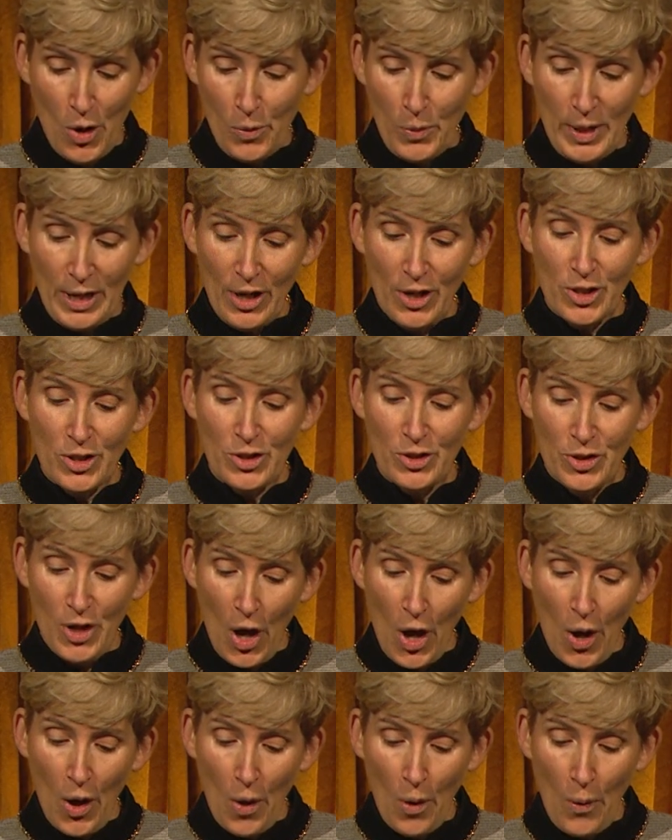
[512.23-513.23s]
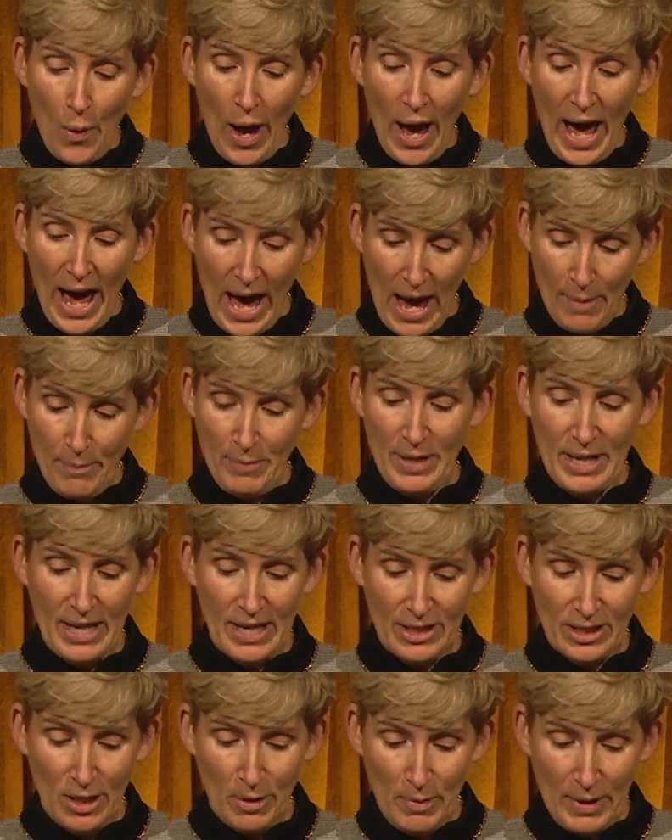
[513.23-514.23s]
We are so happy
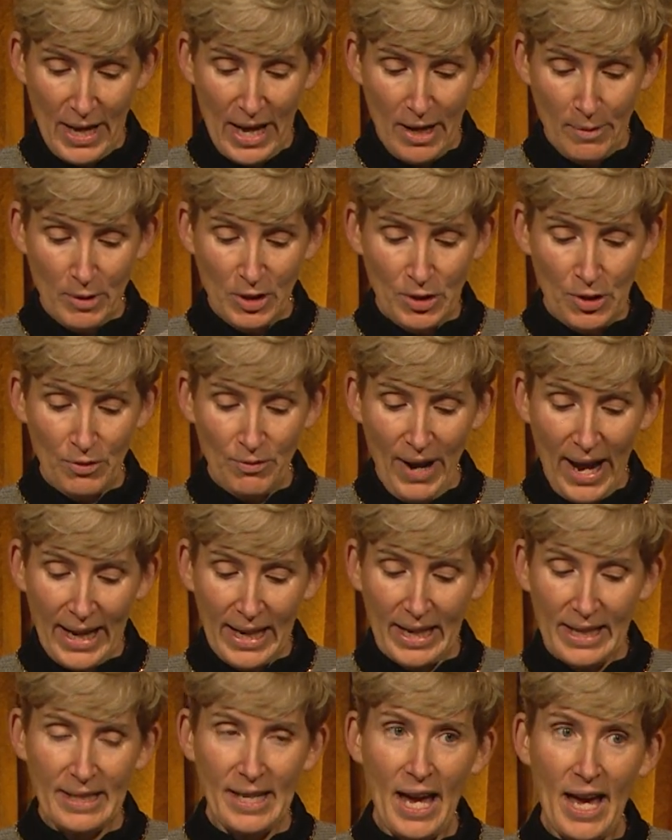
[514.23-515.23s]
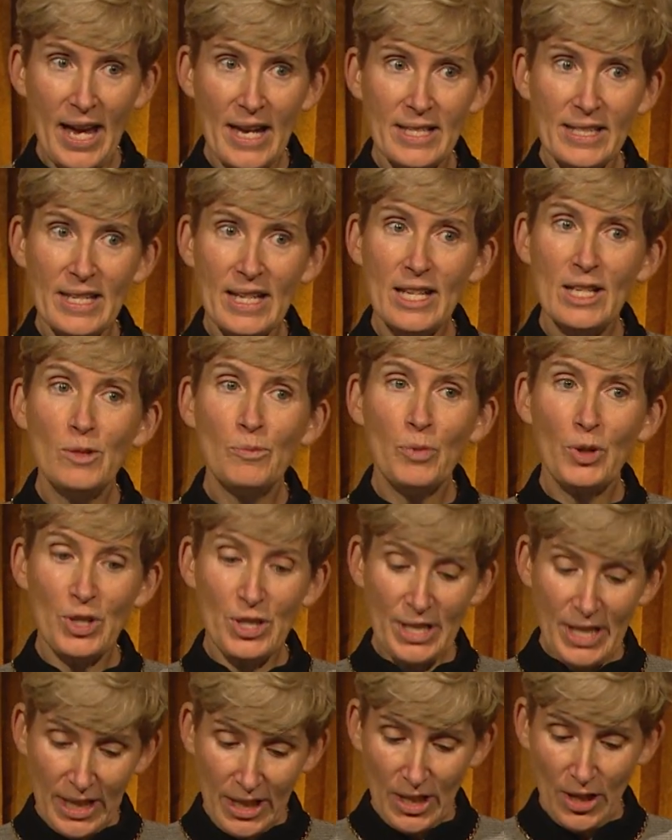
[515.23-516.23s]
to be able to recognize, in
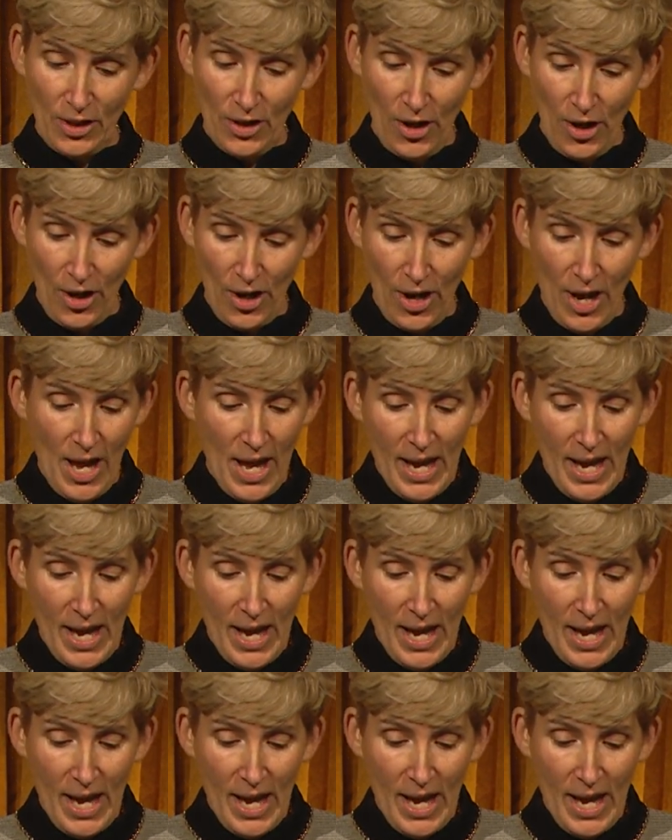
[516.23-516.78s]
particular,